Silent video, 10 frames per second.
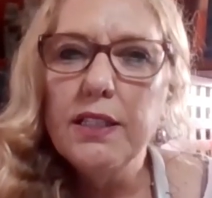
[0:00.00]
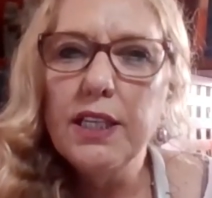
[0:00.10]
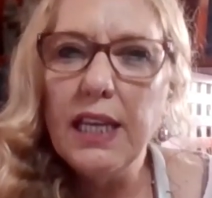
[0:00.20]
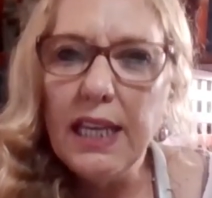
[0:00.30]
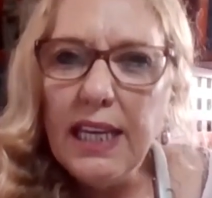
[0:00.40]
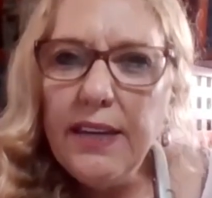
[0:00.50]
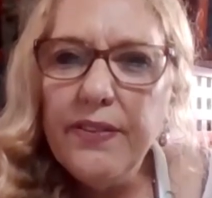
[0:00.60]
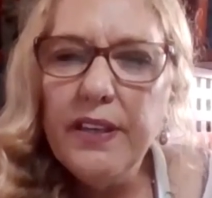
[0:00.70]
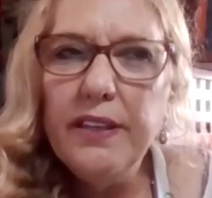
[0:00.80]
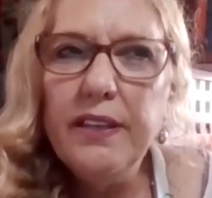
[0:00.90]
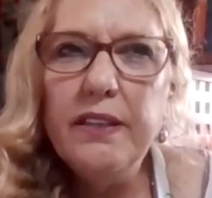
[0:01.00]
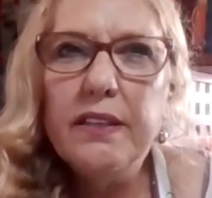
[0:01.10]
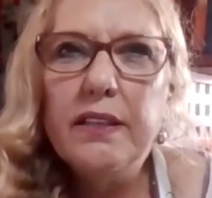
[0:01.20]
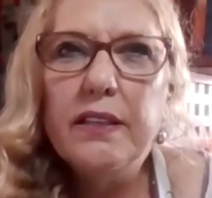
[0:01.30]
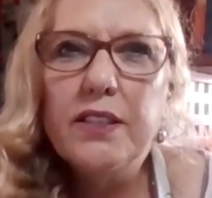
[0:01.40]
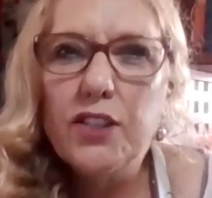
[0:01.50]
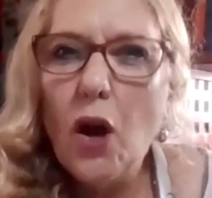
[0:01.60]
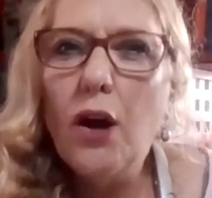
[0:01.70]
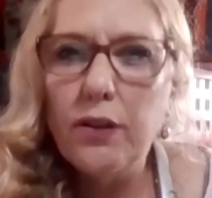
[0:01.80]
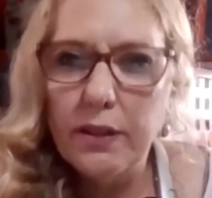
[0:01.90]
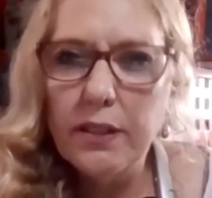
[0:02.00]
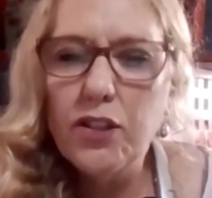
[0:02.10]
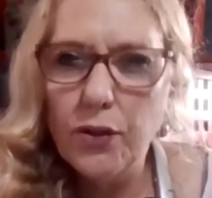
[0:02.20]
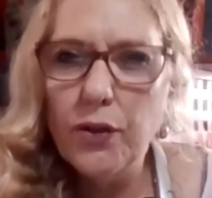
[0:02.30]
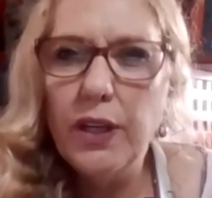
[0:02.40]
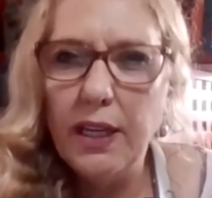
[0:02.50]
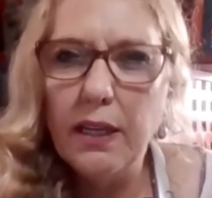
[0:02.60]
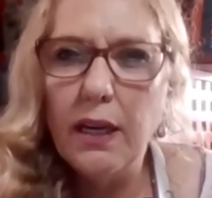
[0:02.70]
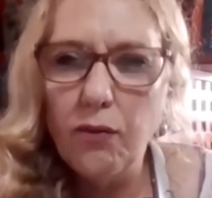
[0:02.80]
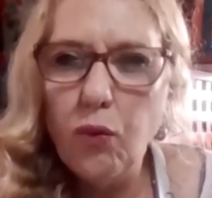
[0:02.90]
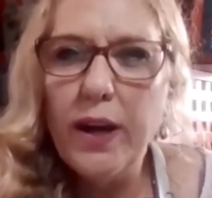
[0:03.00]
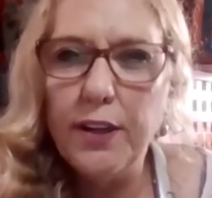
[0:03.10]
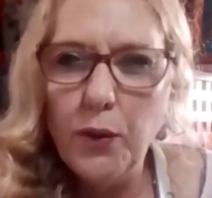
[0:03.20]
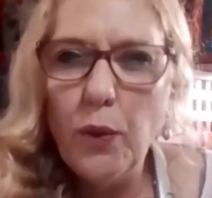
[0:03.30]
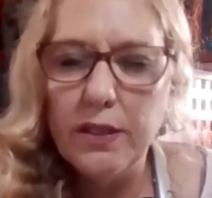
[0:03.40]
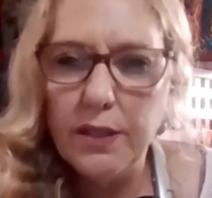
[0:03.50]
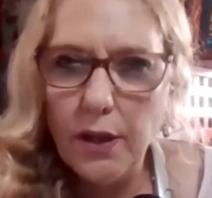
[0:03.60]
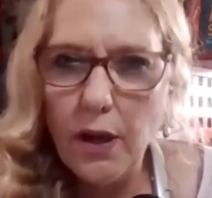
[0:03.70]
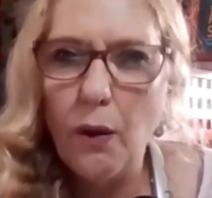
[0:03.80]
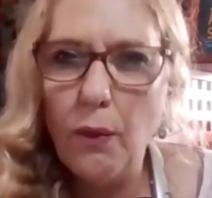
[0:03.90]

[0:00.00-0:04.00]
to even start the journey of where you want to go.